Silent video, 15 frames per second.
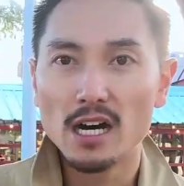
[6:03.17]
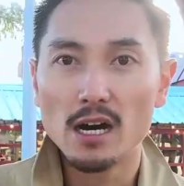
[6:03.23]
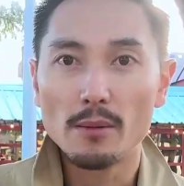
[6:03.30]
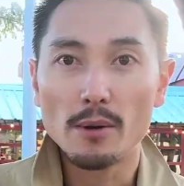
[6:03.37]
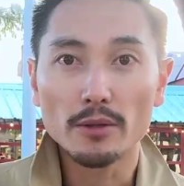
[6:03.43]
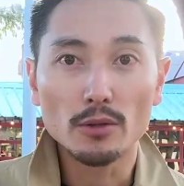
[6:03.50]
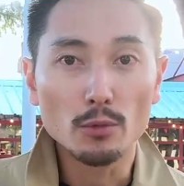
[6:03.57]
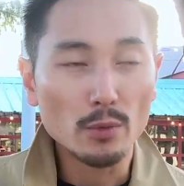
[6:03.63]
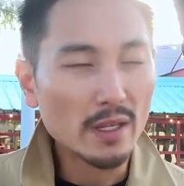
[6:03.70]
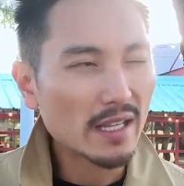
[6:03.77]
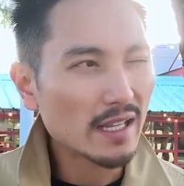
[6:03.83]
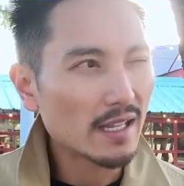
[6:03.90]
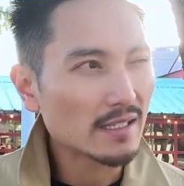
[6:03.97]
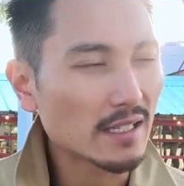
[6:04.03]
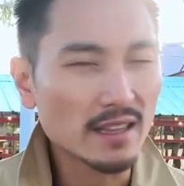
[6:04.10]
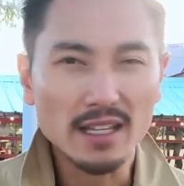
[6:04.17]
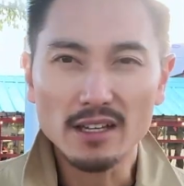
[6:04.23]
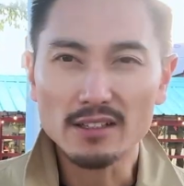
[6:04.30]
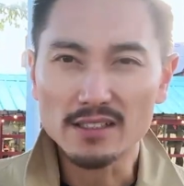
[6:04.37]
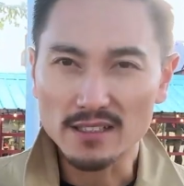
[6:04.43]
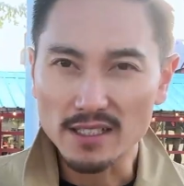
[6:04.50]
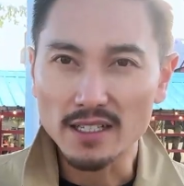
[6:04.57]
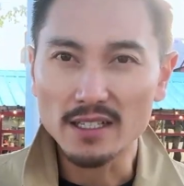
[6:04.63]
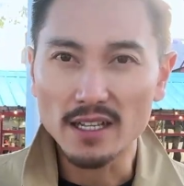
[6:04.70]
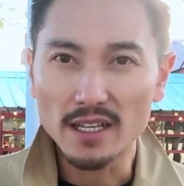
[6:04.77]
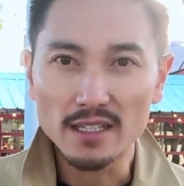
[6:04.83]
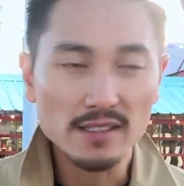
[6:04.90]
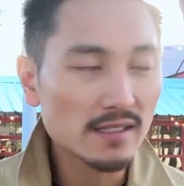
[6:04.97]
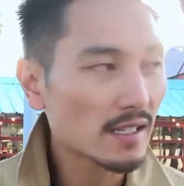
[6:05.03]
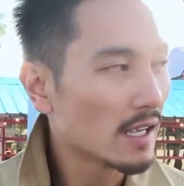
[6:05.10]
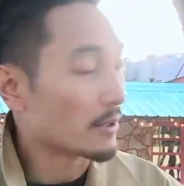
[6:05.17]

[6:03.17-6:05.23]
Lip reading: on the weekends, I think on Sundays,